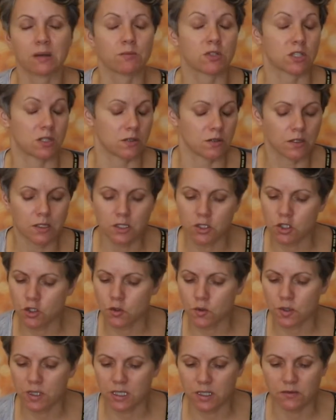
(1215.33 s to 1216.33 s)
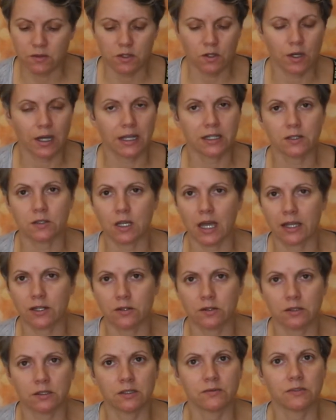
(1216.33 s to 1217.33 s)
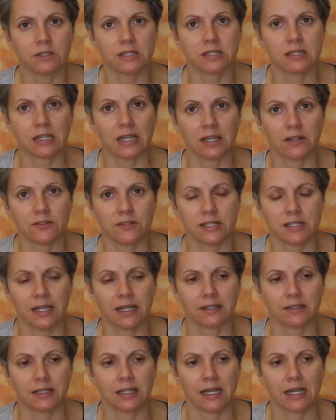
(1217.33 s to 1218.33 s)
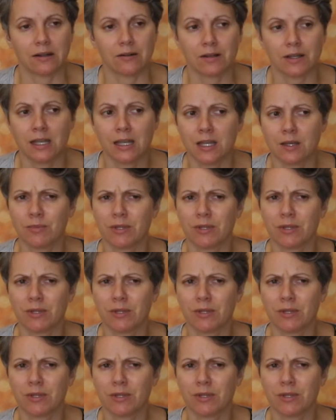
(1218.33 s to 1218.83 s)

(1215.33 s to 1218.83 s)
I'm still going to do it even though I live this lifestyle now.